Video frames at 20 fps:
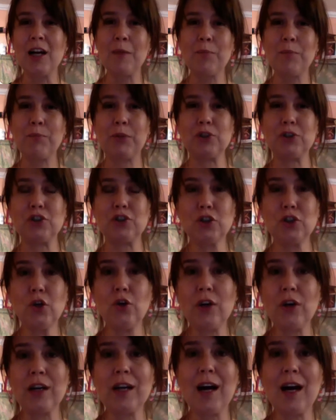But
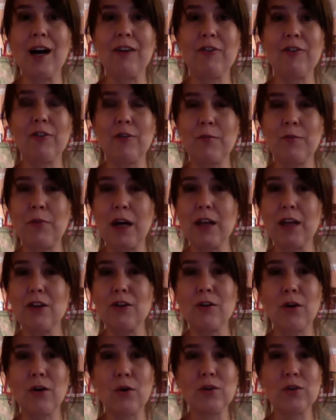sure enough, my
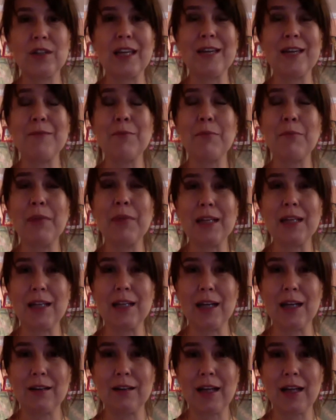throat
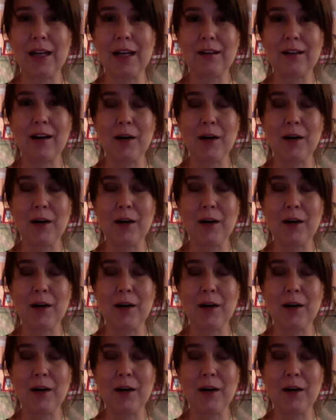immediately,